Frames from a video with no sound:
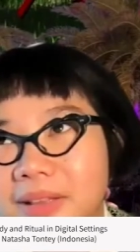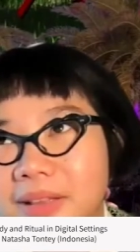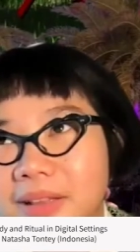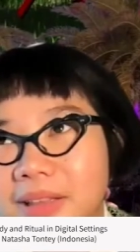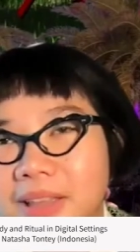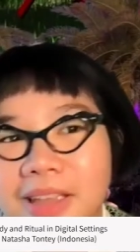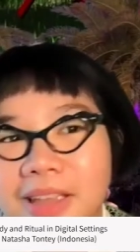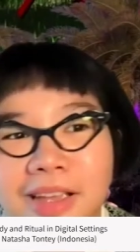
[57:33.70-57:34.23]

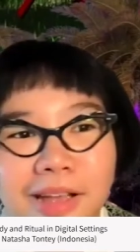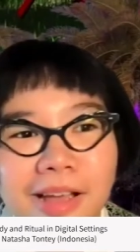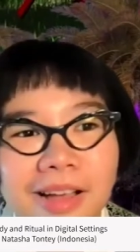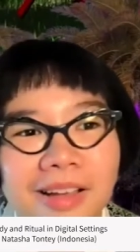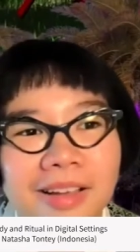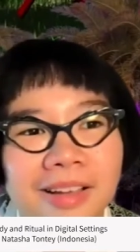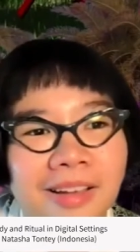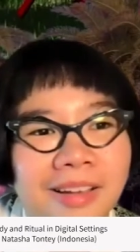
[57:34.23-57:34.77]

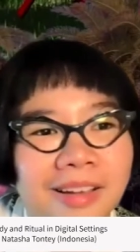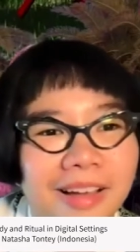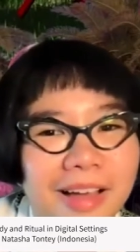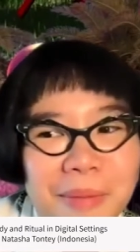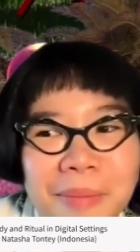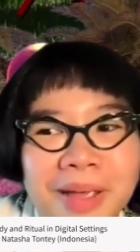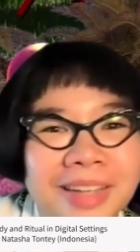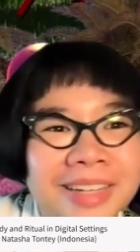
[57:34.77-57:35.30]

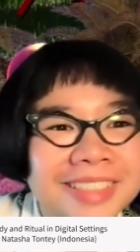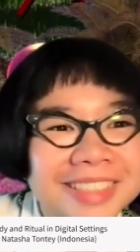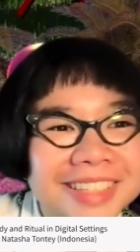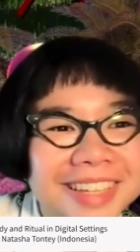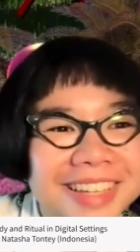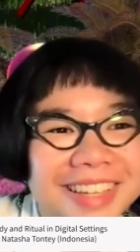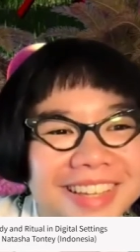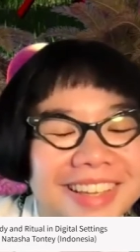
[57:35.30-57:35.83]
ngapain
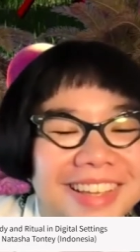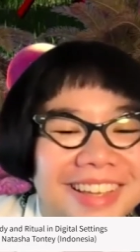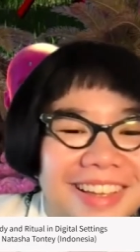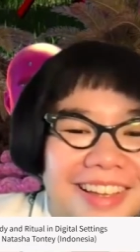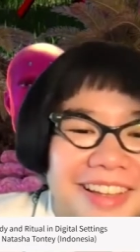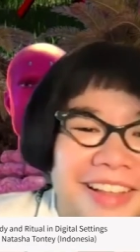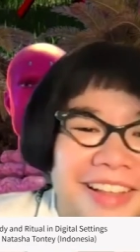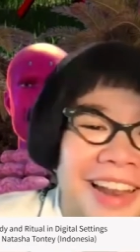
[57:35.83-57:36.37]
sih?
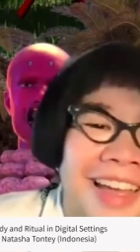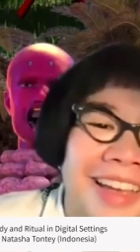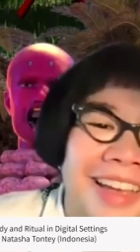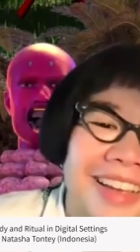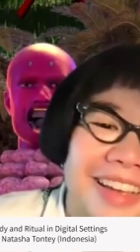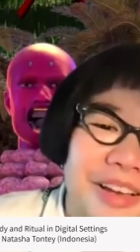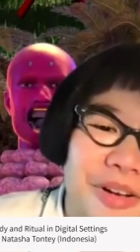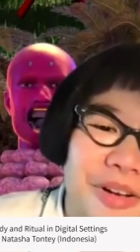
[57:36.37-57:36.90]

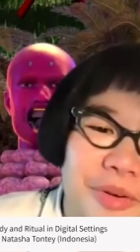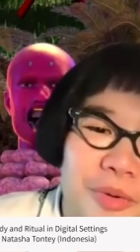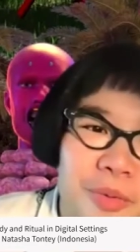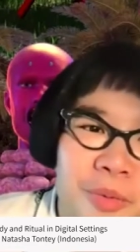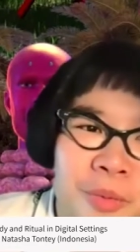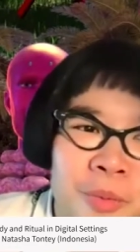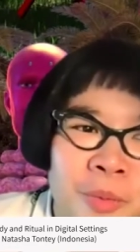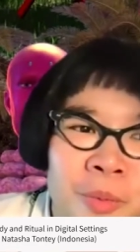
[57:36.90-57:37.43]

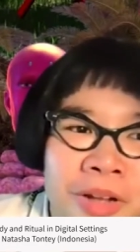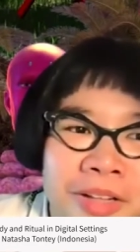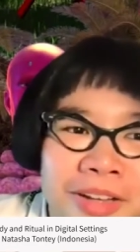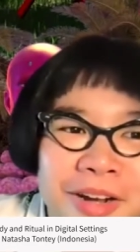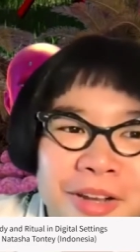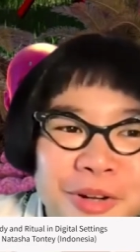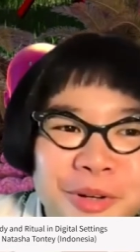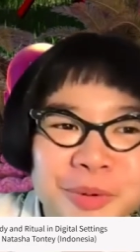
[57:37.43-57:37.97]
What
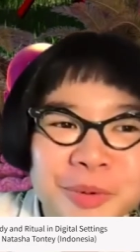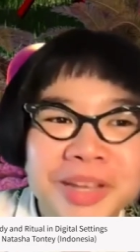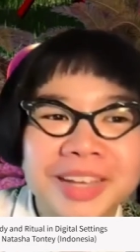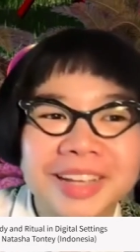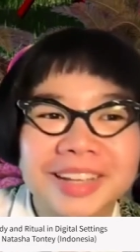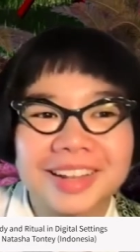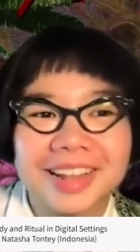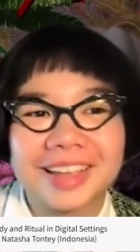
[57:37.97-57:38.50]
are you
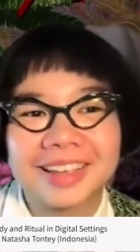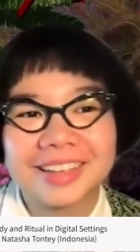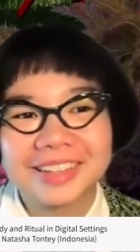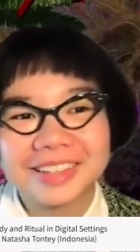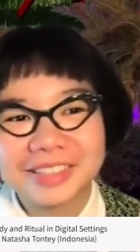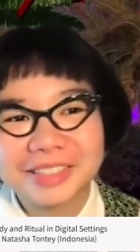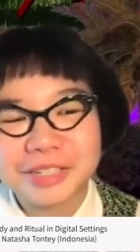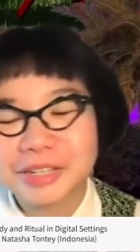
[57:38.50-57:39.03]
doing? Like
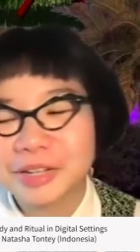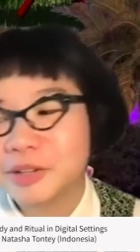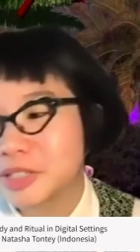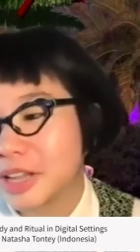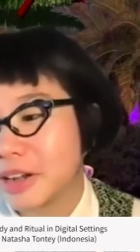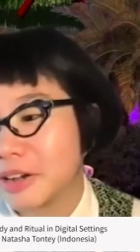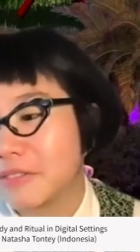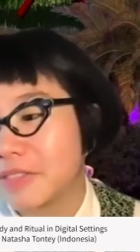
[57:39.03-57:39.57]
those
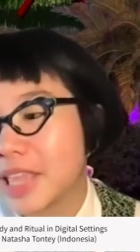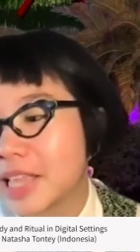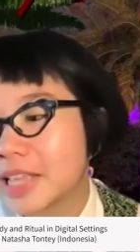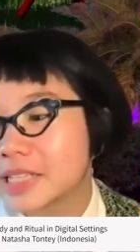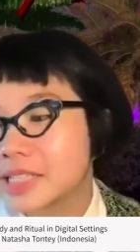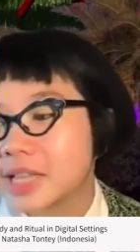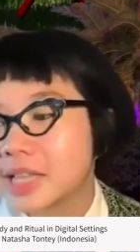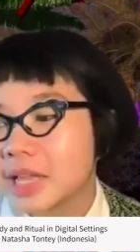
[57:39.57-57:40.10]
kind of
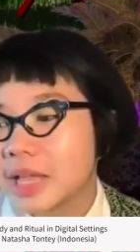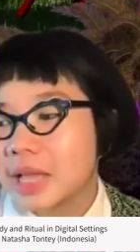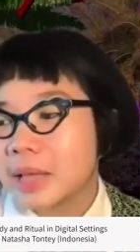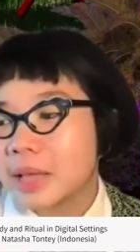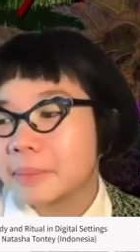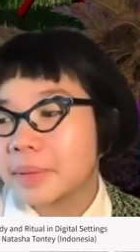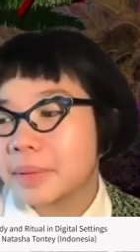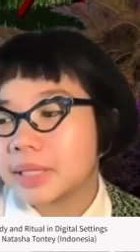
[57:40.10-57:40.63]
things.
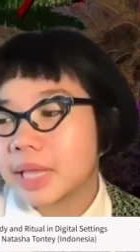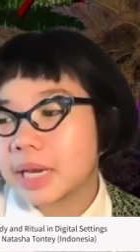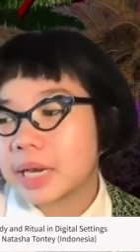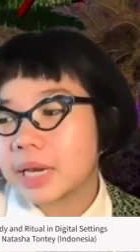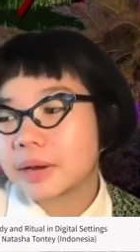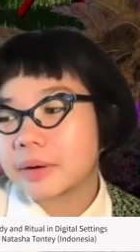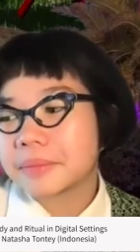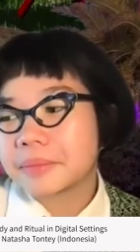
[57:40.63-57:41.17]
But
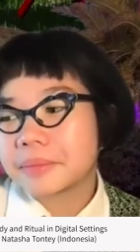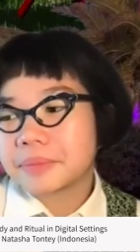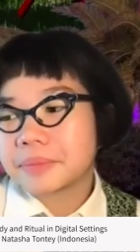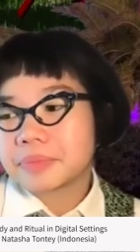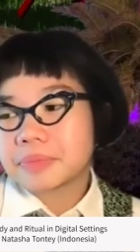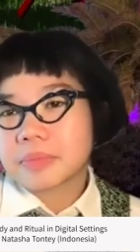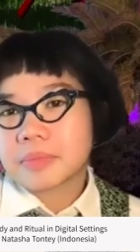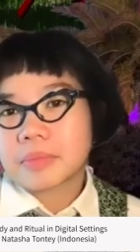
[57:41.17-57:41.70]
then
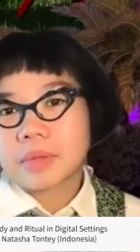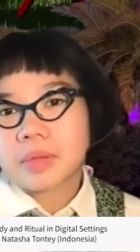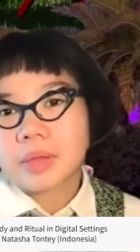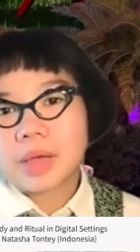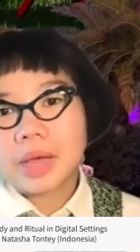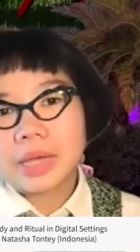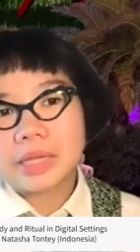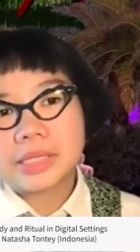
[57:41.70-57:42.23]

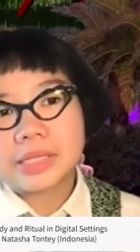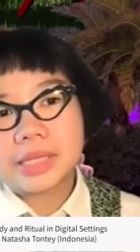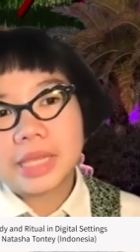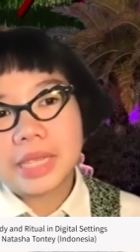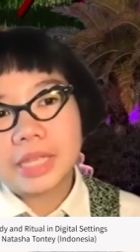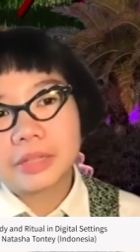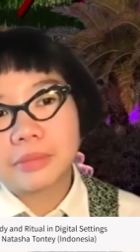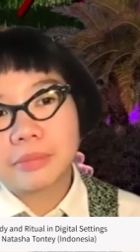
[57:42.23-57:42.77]
I
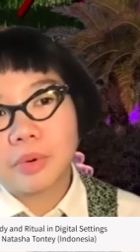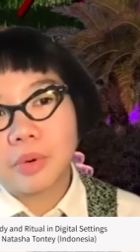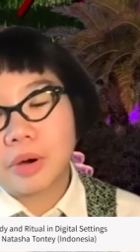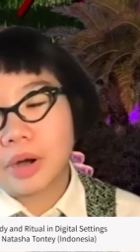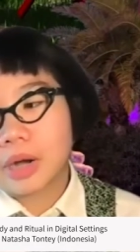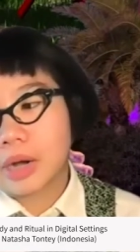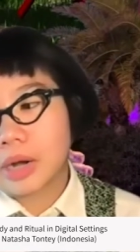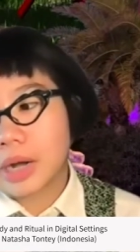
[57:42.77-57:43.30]
see it
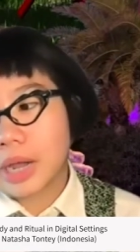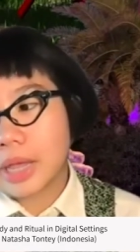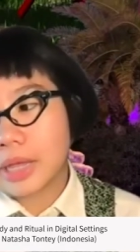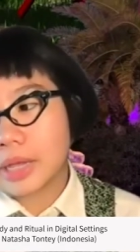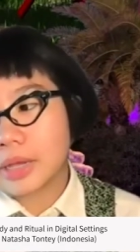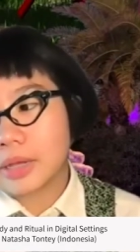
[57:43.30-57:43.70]
more like